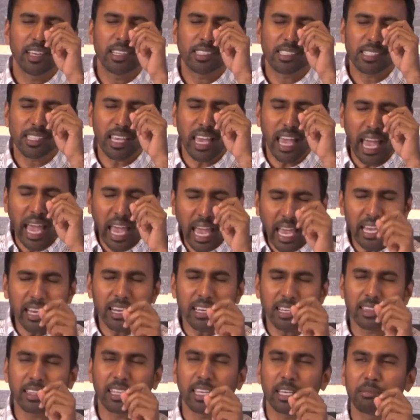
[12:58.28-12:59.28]
it's
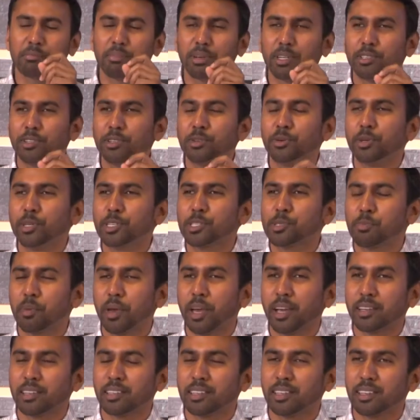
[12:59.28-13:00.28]
anything but you
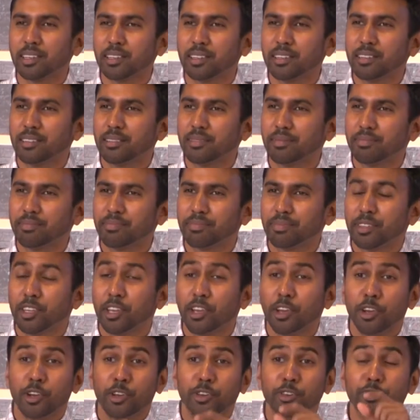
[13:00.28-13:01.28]
expected.
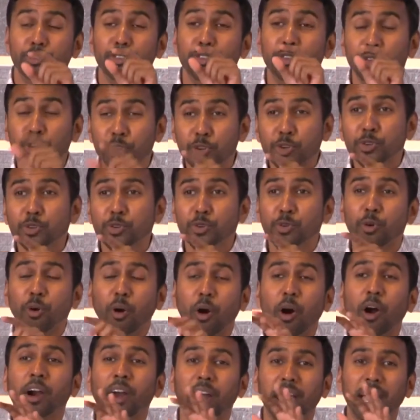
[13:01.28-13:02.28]

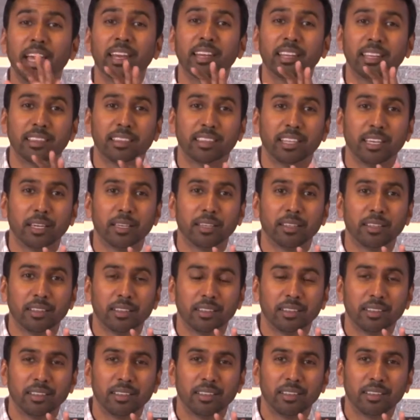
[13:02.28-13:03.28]
You are anything
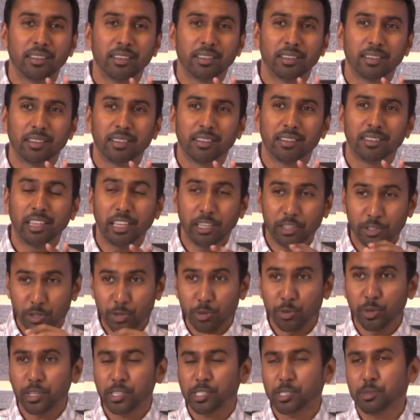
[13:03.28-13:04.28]
that you